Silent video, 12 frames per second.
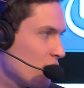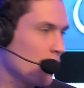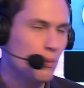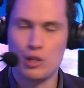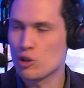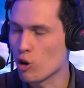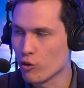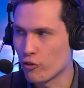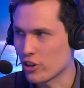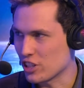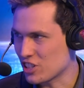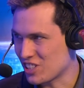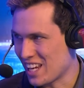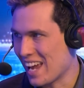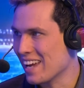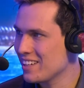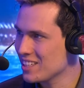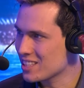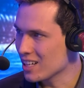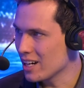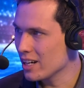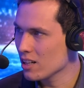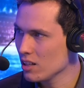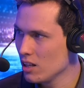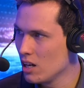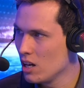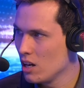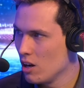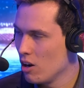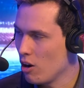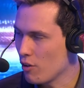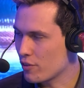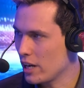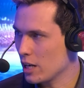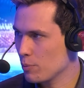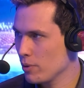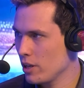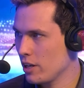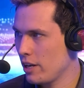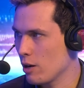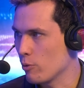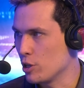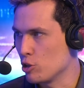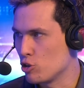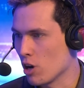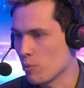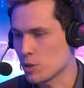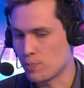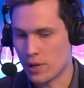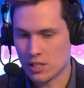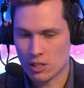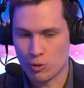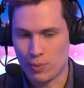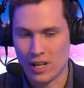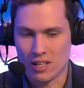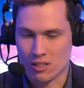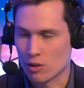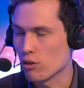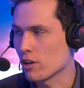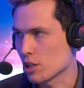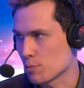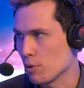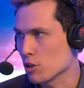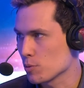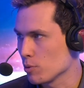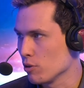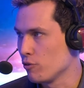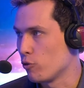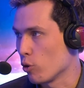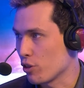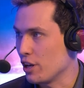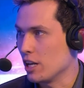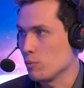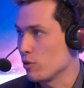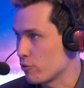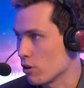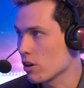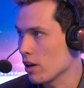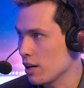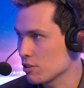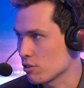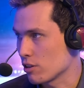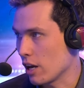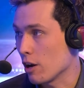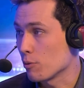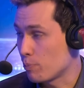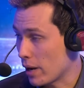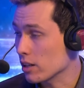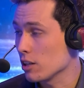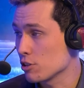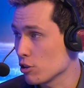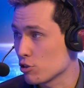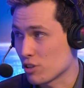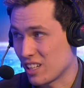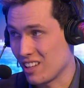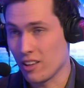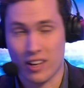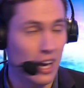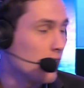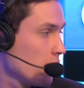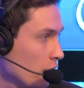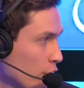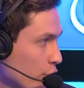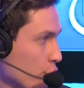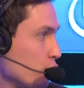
I mean, you go for this tanky style of Gangplank here, where your job is basically to be as annoying as possible for the enemy front line, so the back line, so they can't kill you.